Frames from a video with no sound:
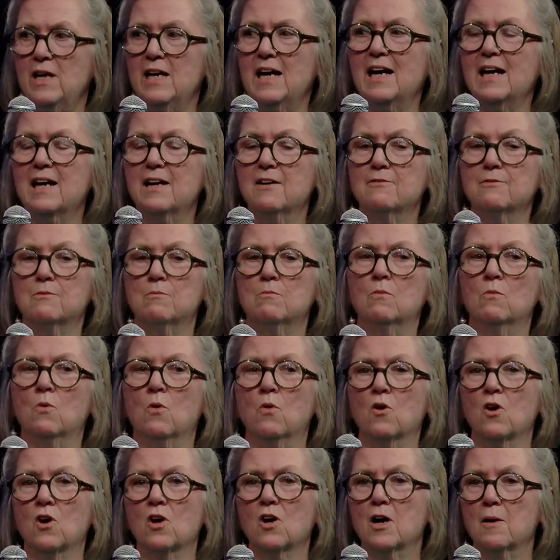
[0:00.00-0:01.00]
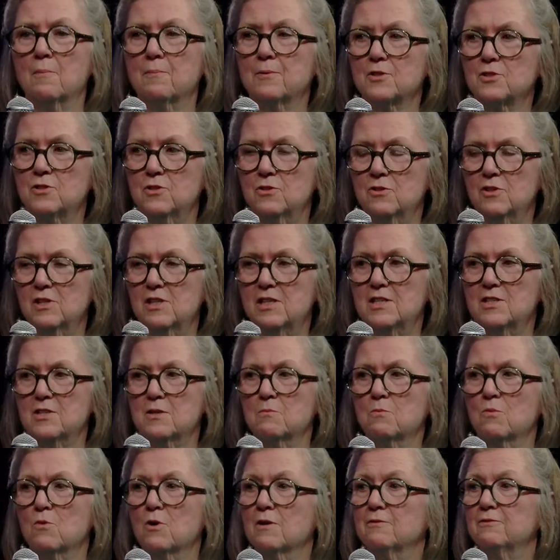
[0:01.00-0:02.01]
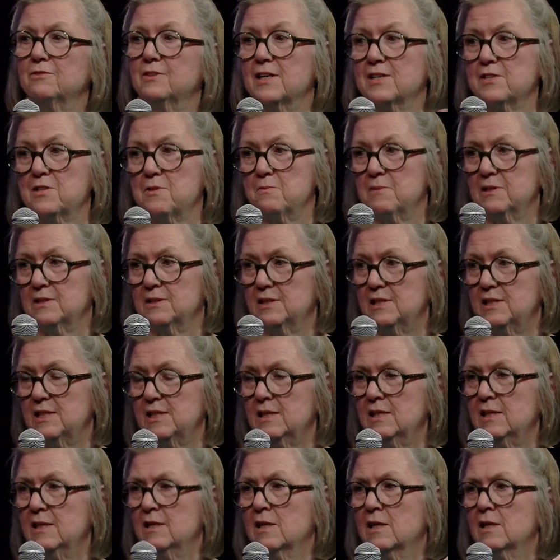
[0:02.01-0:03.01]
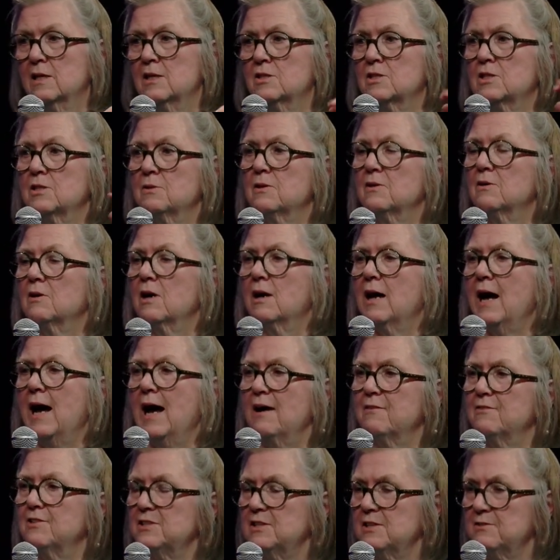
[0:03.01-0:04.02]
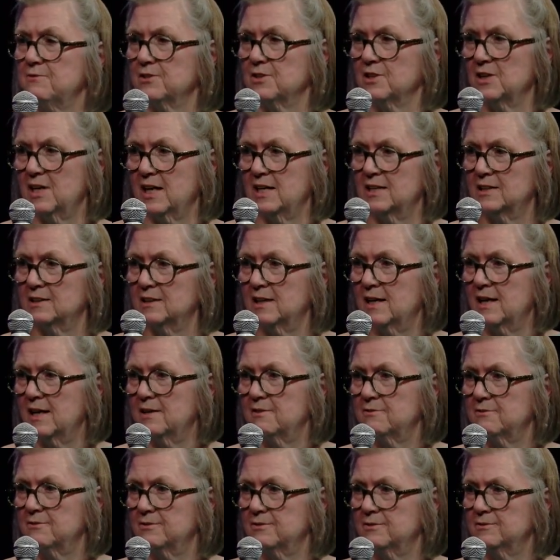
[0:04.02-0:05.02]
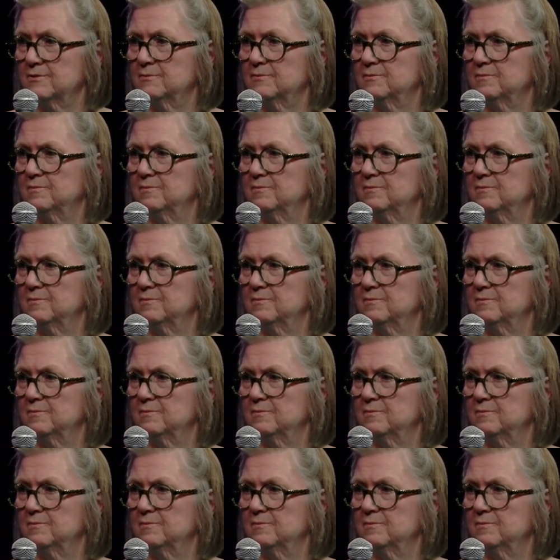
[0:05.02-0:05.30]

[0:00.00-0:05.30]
we have more opportunities and more flexibility to have a different kind of life.